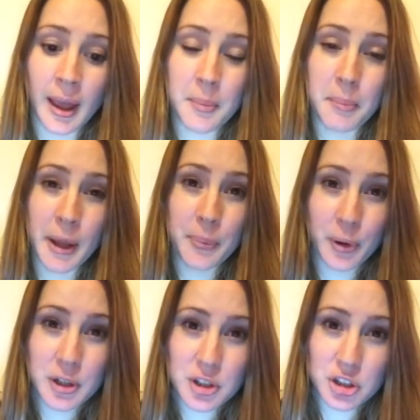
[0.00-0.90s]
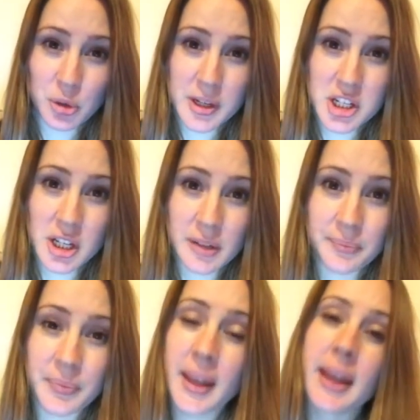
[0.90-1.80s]
My approach to tuition
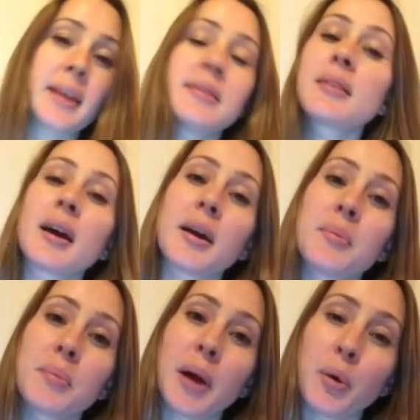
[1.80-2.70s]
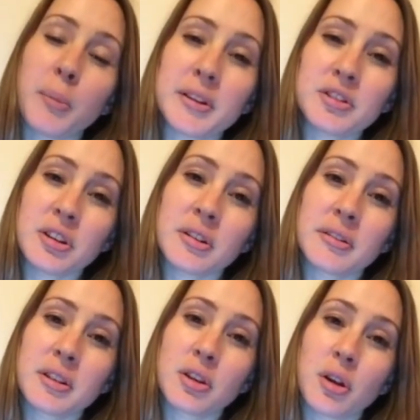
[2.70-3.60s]
is I want my students
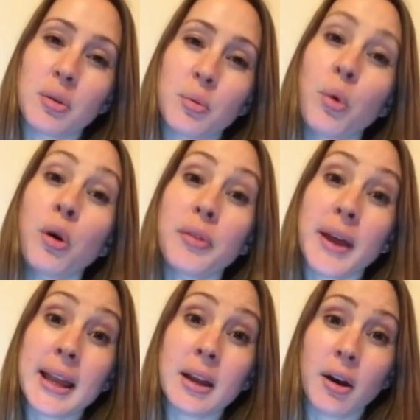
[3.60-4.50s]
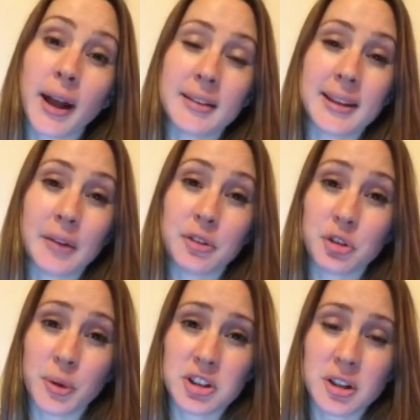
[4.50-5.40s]
to know what they are getting out of
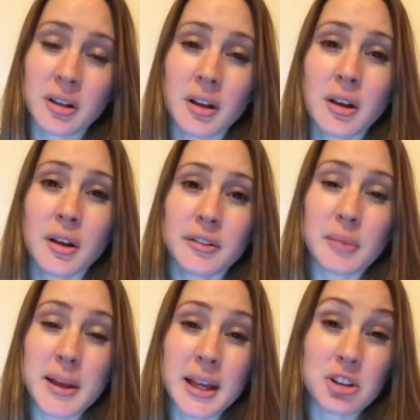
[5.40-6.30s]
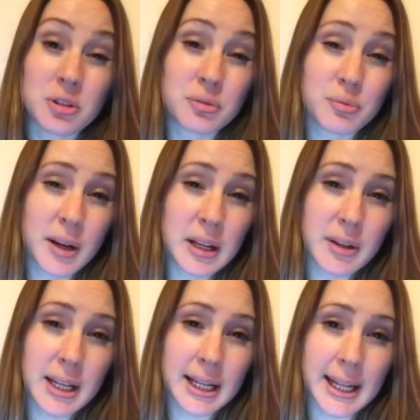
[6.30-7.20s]
tuition, so making sure it's really,
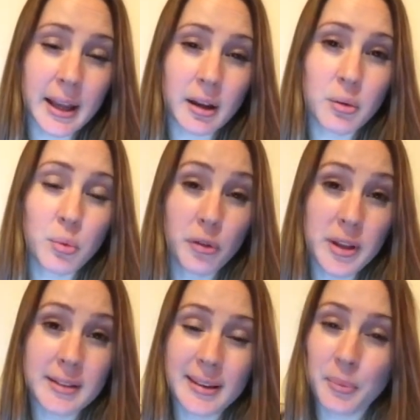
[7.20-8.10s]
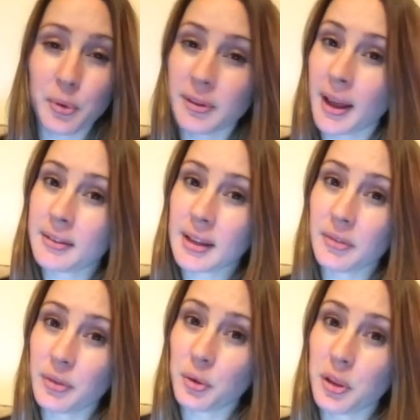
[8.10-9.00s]
really clear what the exam board's asking
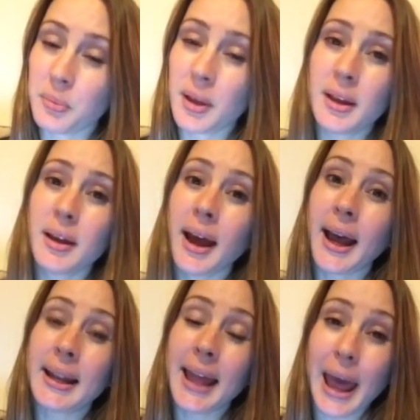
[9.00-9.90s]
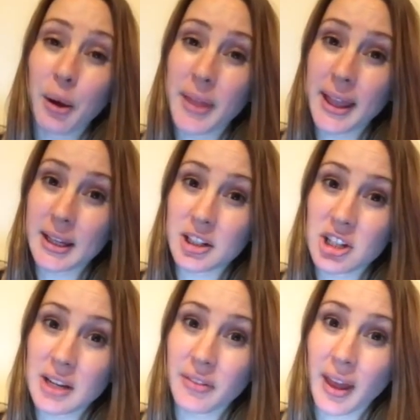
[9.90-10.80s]
for them and how they can
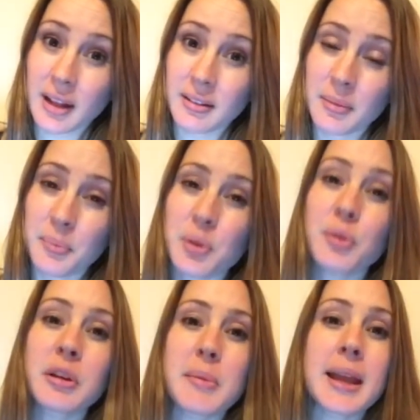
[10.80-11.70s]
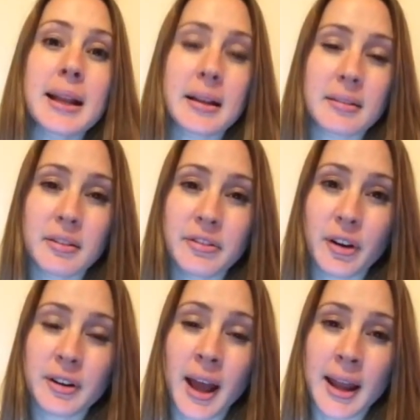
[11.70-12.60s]
achieve that, but also making lessons
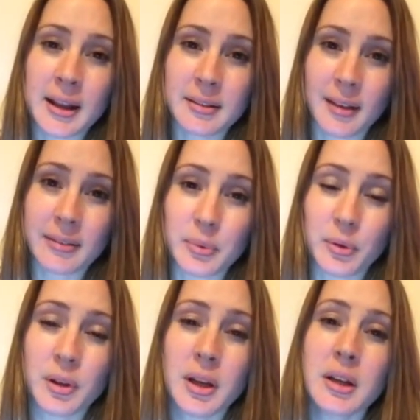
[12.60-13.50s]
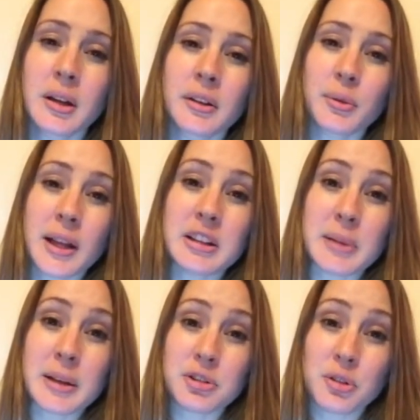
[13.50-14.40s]
fun and accessible. So I like to
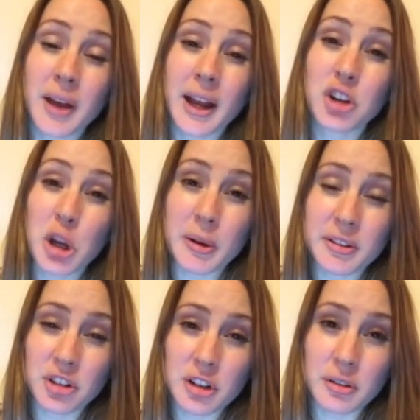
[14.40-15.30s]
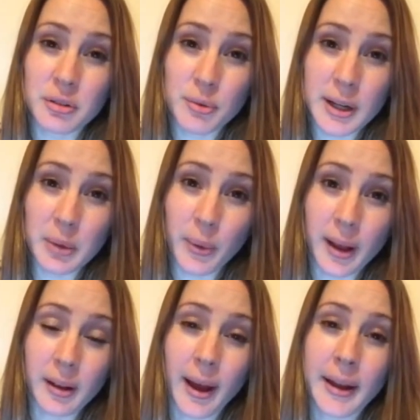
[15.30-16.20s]
make sure that I know my students really
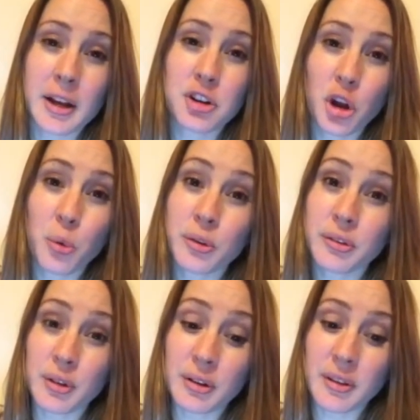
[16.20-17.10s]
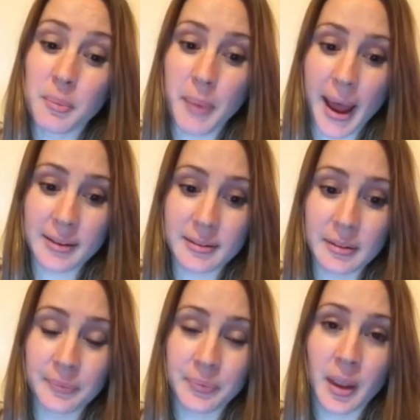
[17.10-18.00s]
well and I know what suits them best.
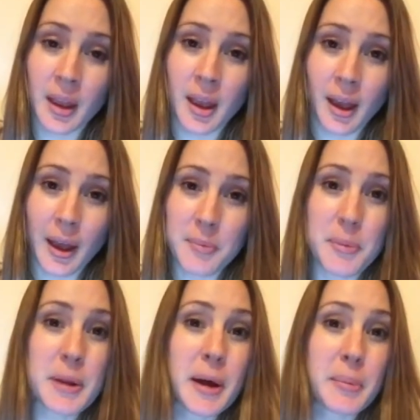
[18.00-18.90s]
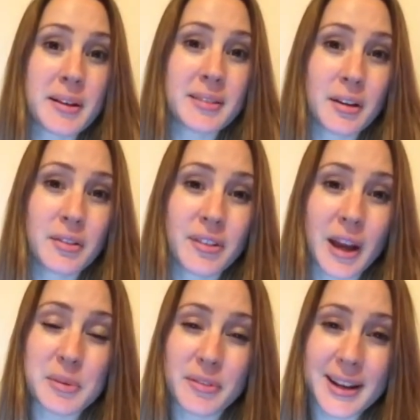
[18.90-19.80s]
A bit about myself,
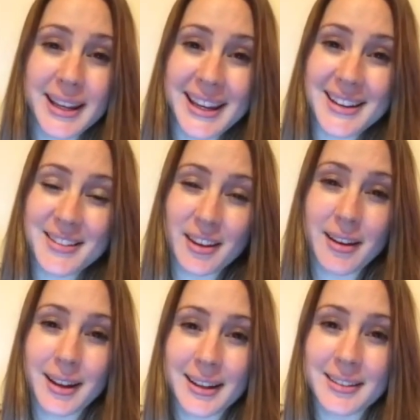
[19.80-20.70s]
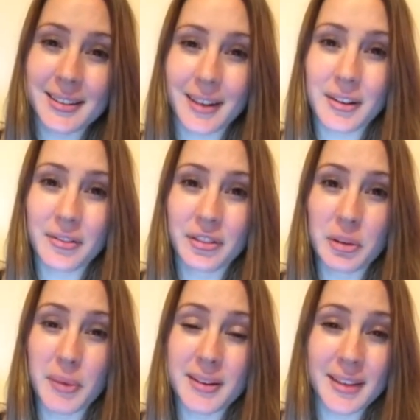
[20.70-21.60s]
I'm a very keen cyclist. I've done
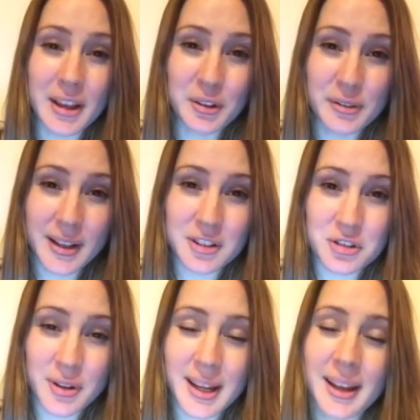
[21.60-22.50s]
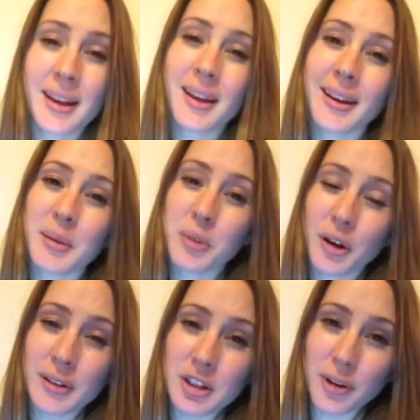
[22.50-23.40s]
my cycle century. I'm
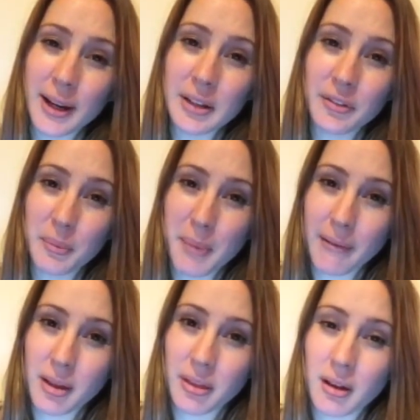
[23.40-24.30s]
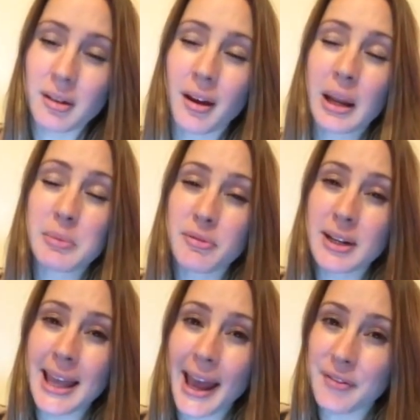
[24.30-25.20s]
currently training for a marathon and I'm a
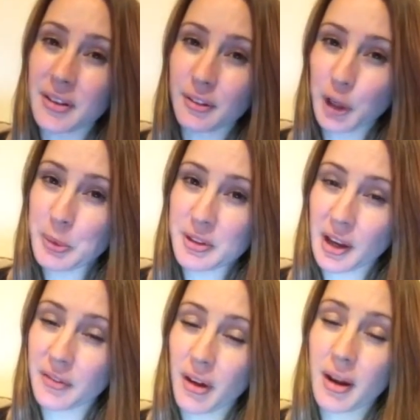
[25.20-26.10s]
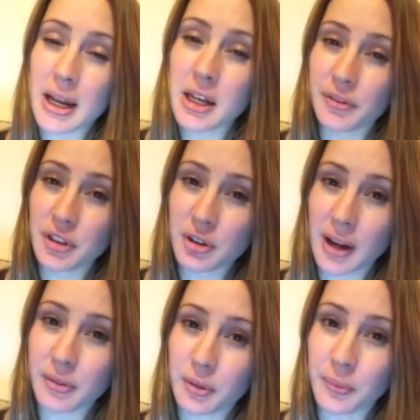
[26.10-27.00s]
really avid scuba diver and I love to
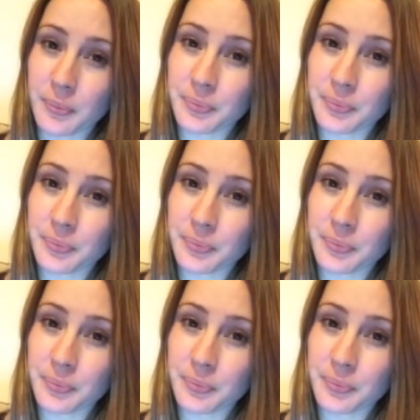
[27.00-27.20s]
travel.